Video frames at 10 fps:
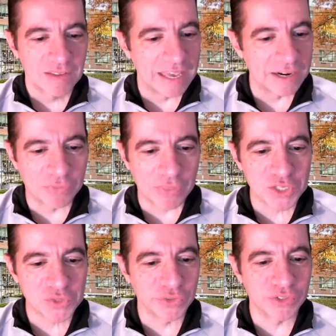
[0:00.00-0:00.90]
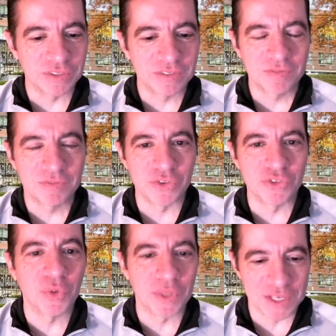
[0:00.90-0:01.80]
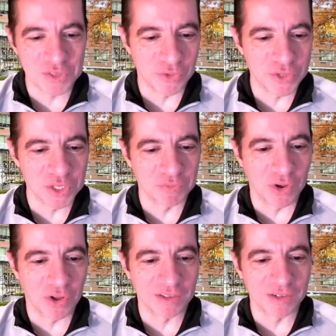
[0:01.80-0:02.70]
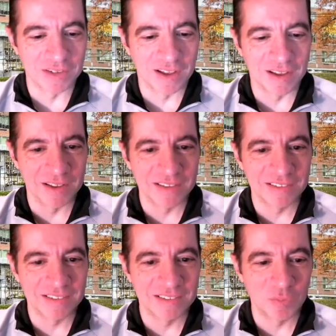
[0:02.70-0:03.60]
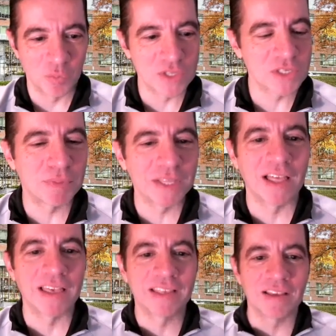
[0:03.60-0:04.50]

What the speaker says: Anna, thanks for doing this, first of all. And what's it been like?